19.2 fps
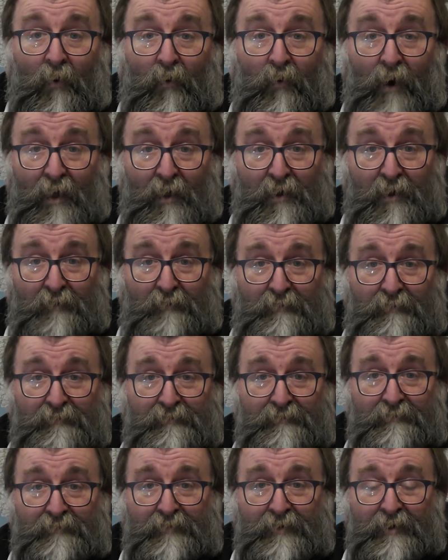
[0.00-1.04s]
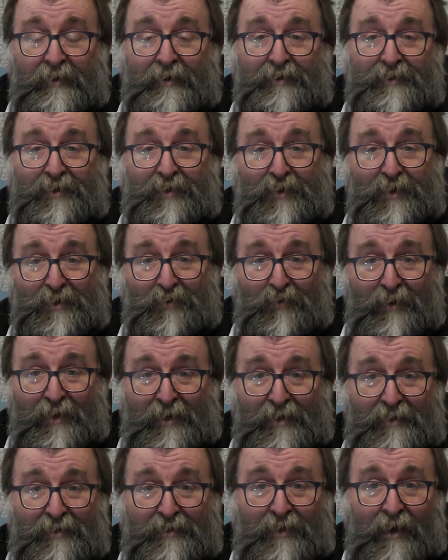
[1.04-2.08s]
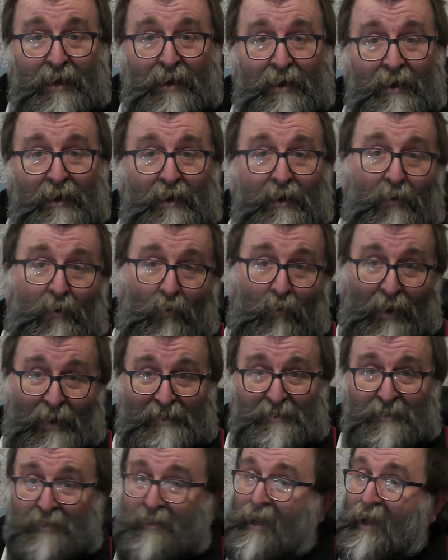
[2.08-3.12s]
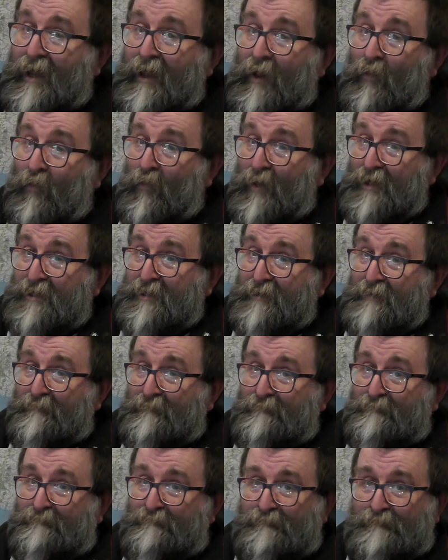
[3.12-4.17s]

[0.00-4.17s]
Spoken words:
Welcome to this week's Wednesday Wisdom.